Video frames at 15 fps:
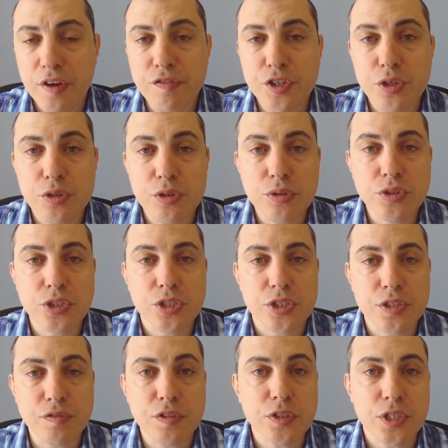If you use a
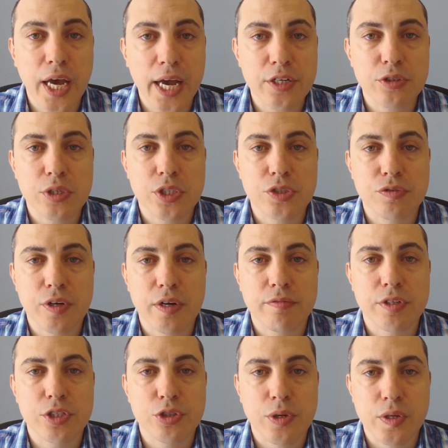different address for
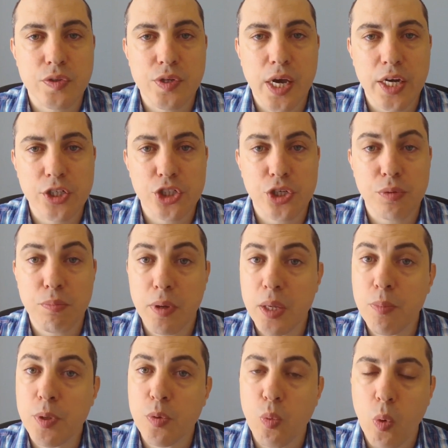every transaction,
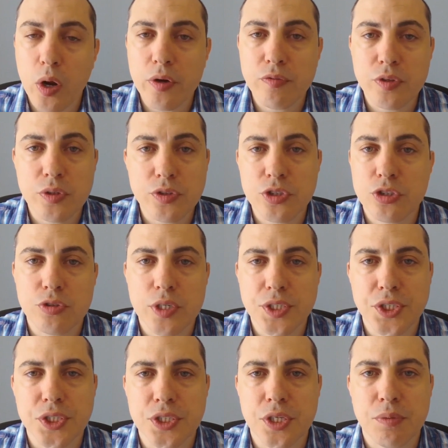maybe one of those
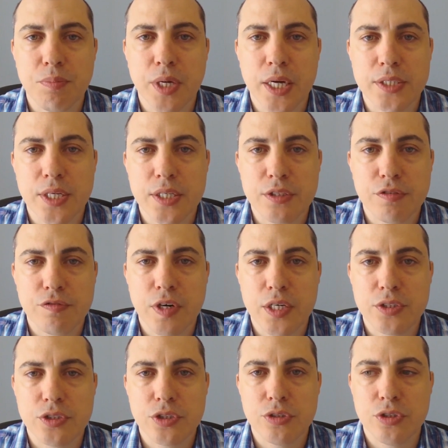addresses can be
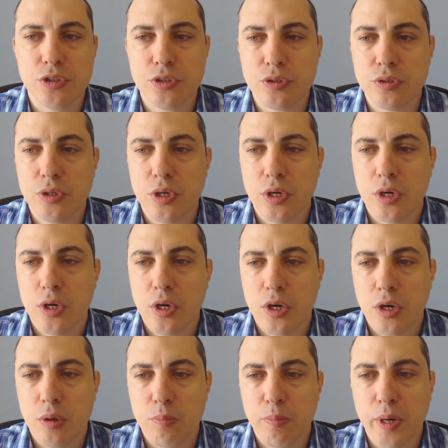identified to you.
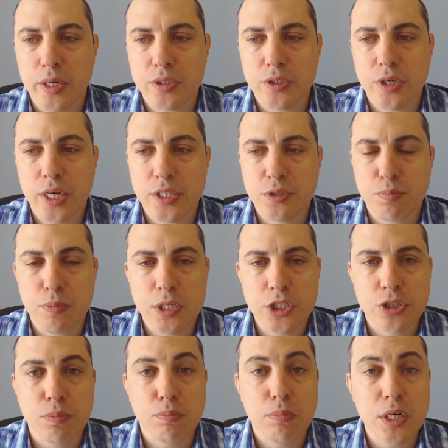But it's
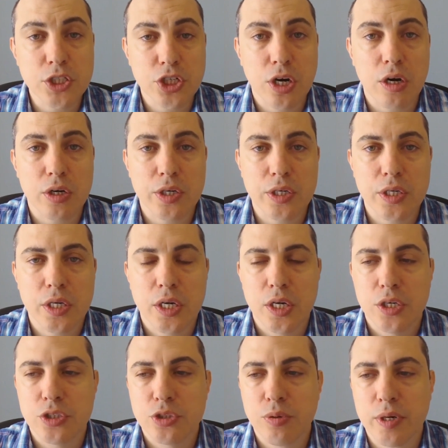much, much harder
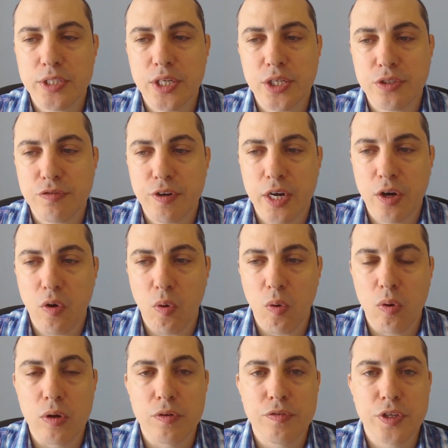to identify
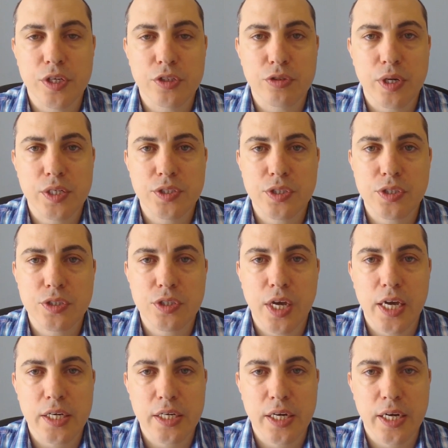all of the
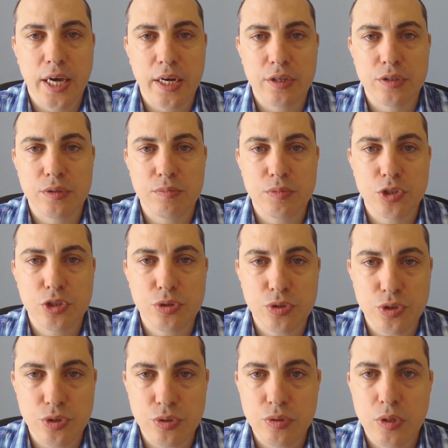addresses and connect them to
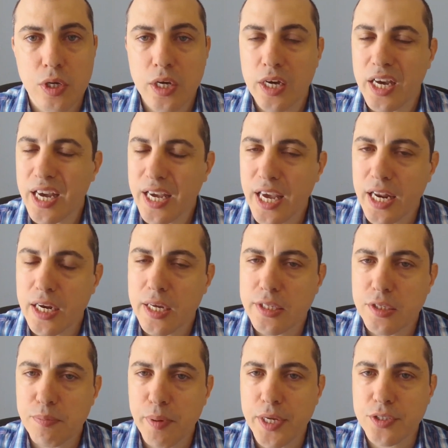you. Again,
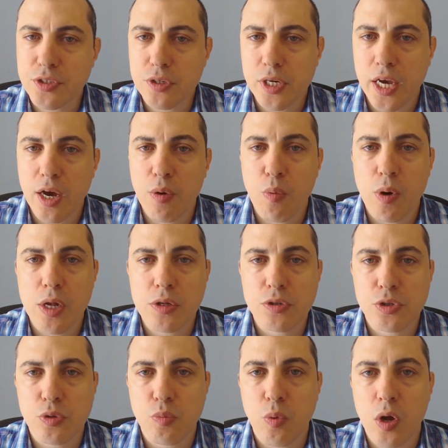it depends on how
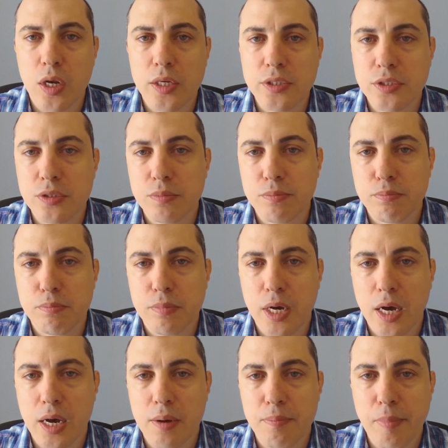well your wallet
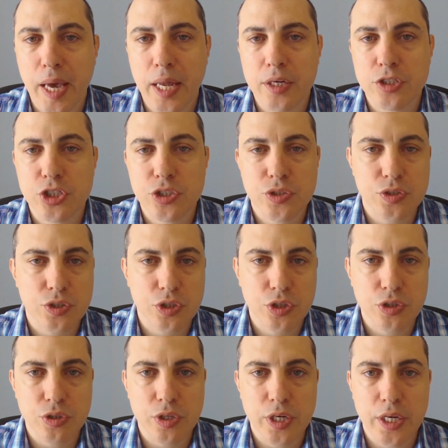uh, manages
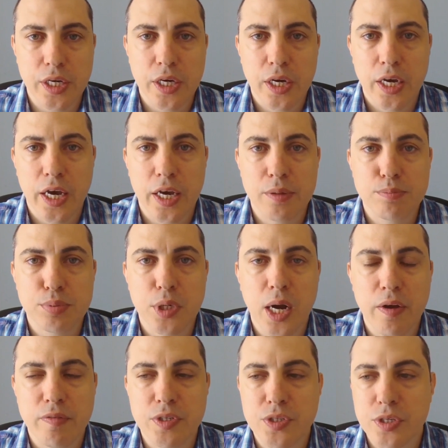security and
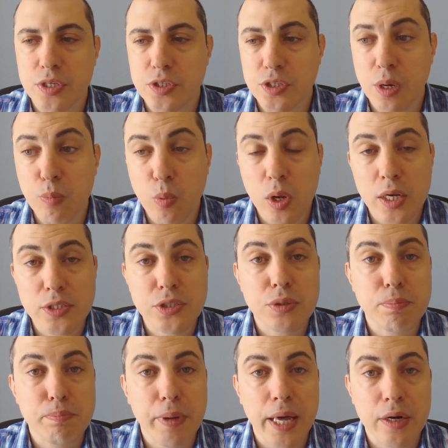privacy. Some
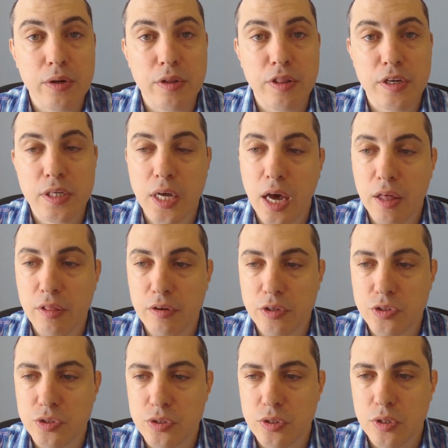wallets are better than
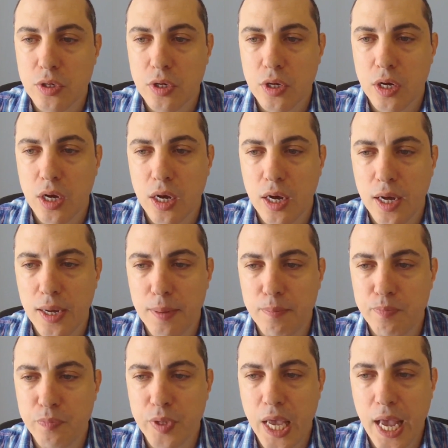others.
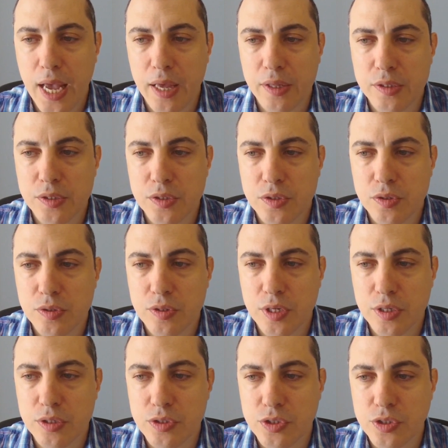Um, and
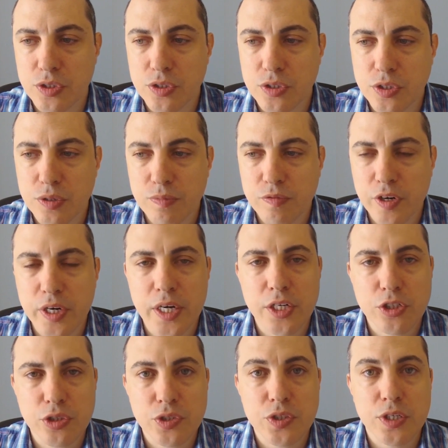there's some very
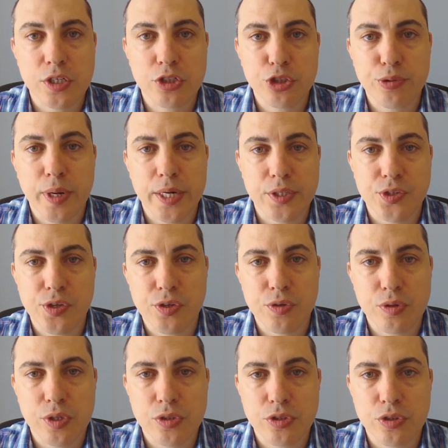interesting tricks that
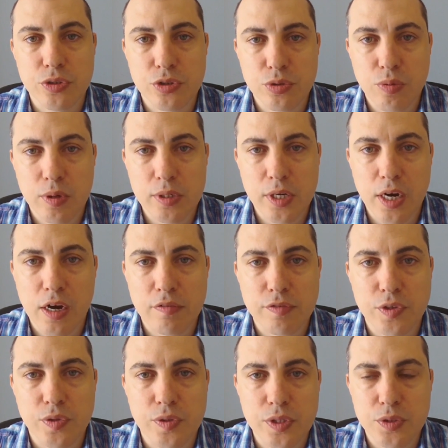you can do to
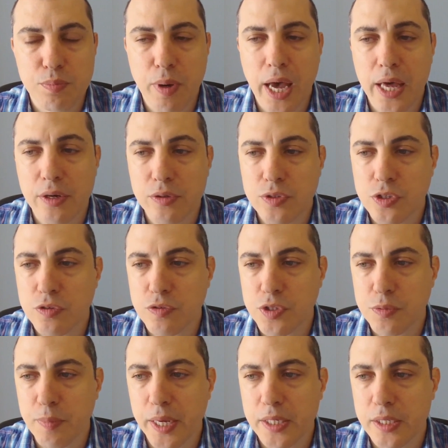uncover these patterns of
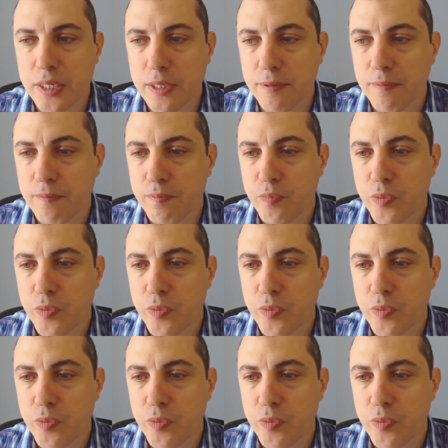spending.